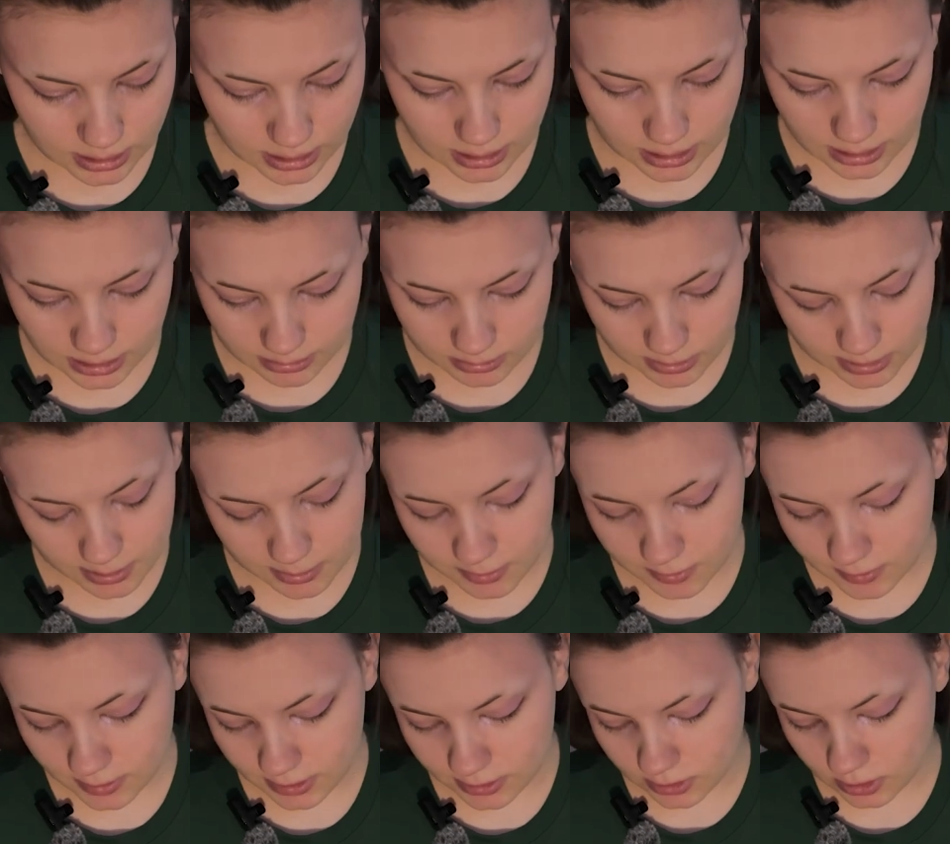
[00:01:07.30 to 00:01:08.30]
Some
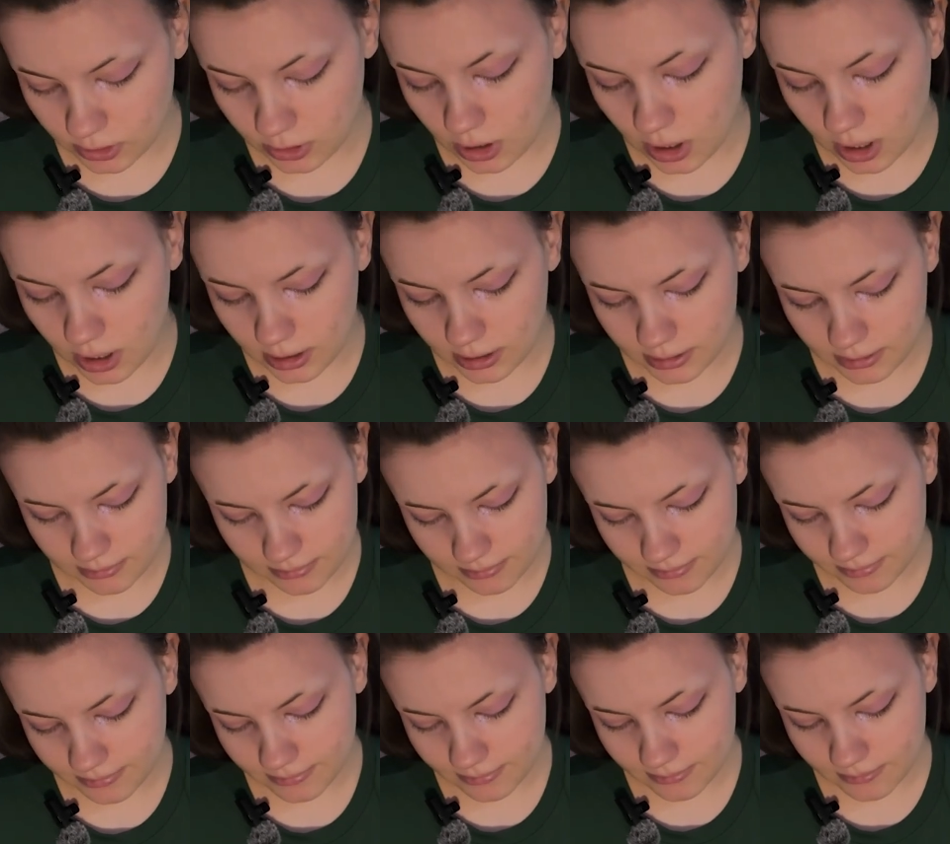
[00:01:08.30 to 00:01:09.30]
of these are not
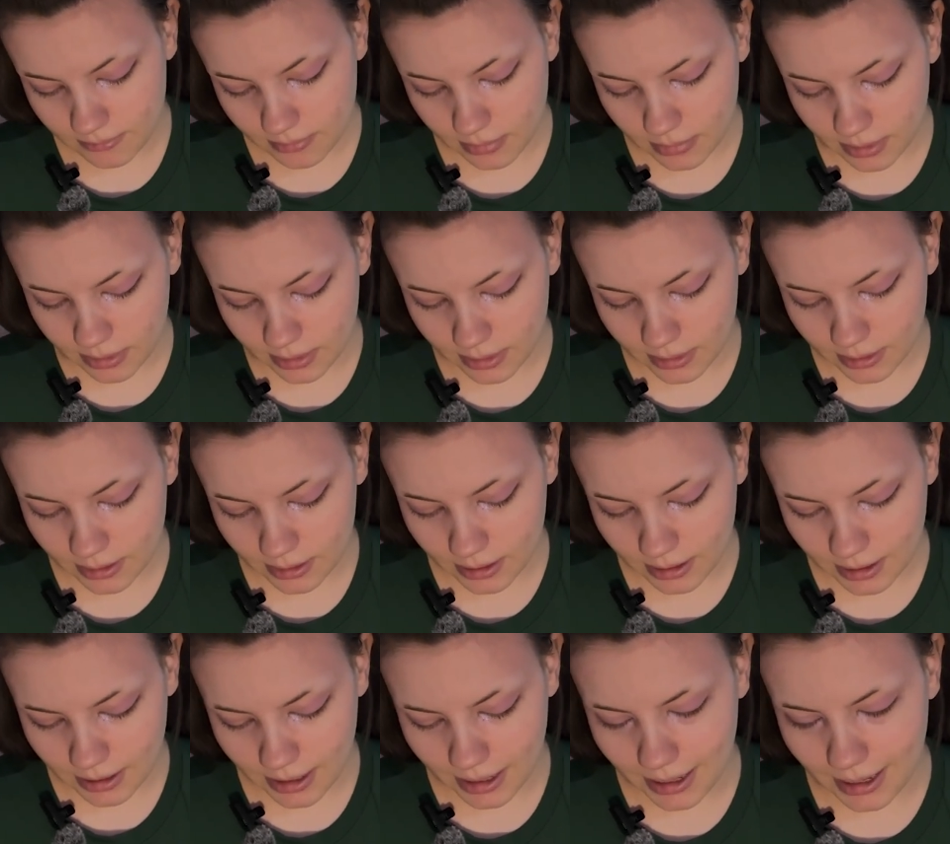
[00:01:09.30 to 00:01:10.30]

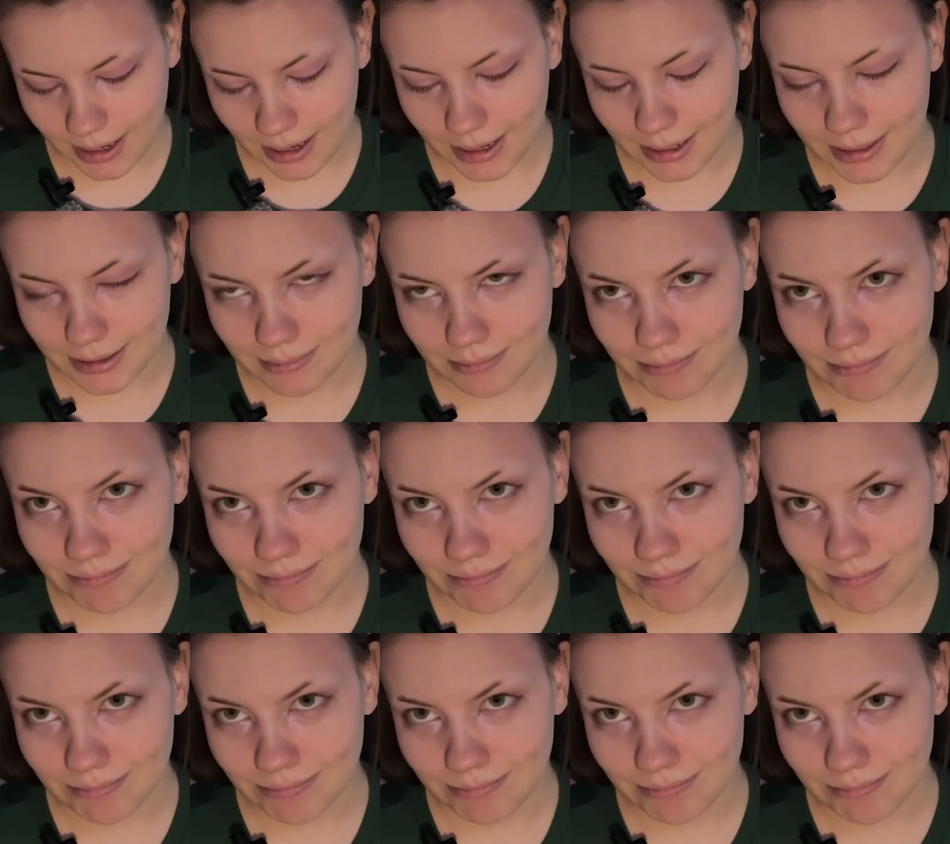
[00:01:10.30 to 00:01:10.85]
uh,